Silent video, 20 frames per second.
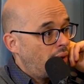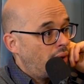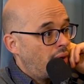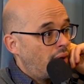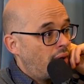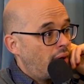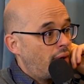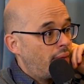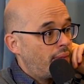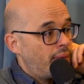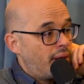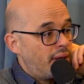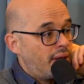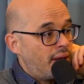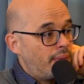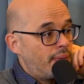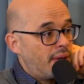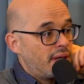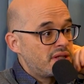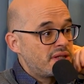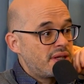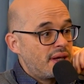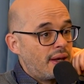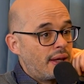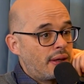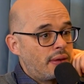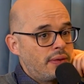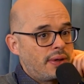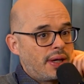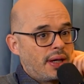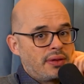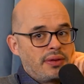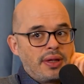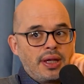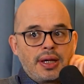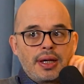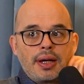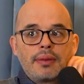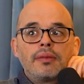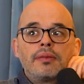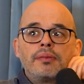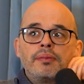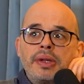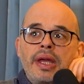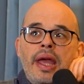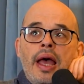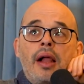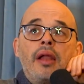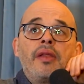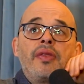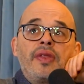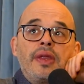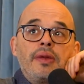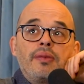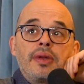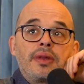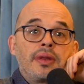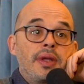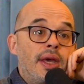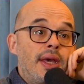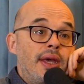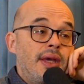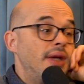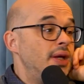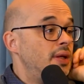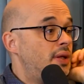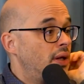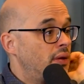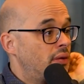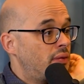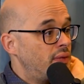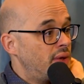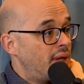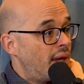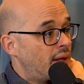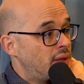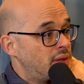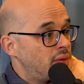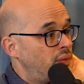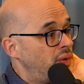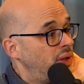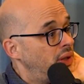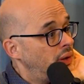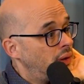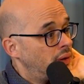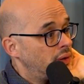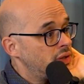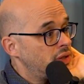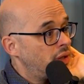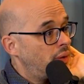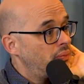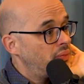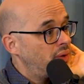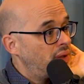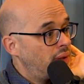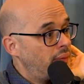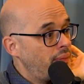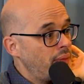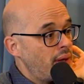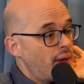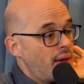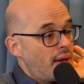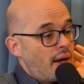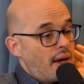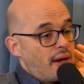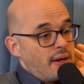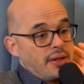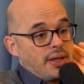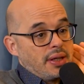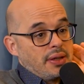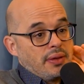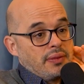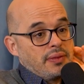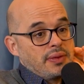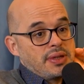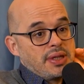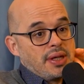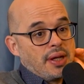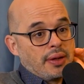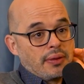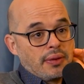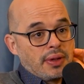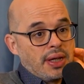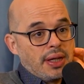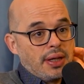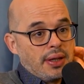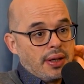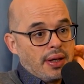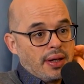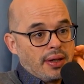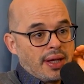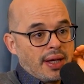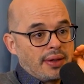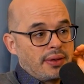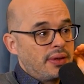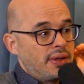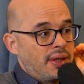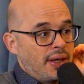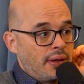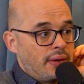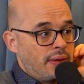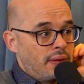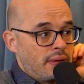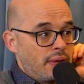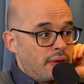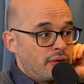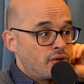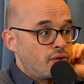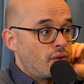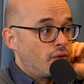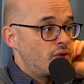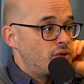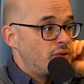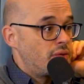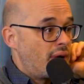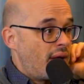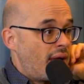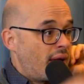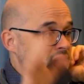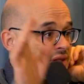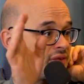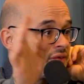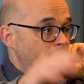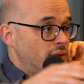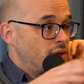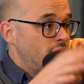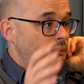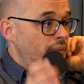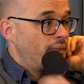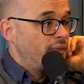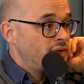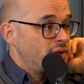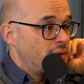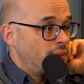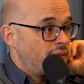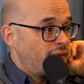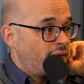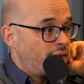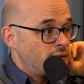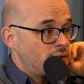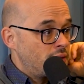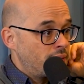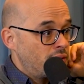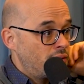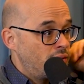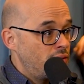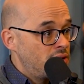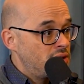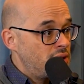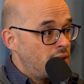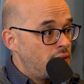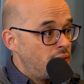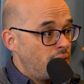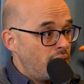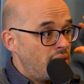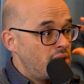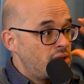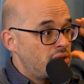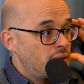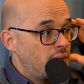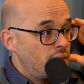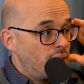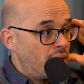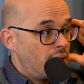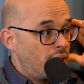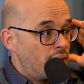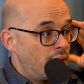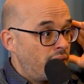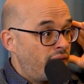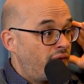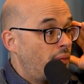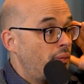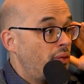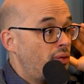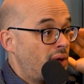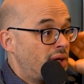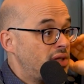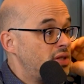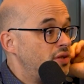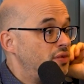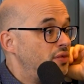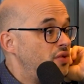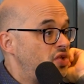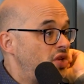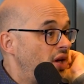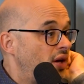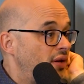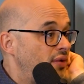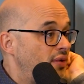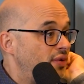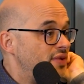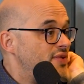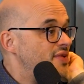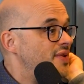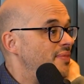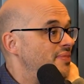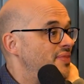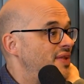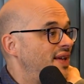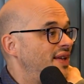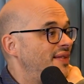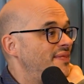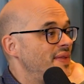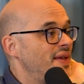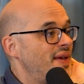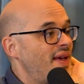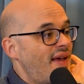And they might say like, look, I think I'd be healthy with eating 3 eggs a week or something. And then I would say like, okay, source your eggs from some good situation, where from a rescued chicken or something.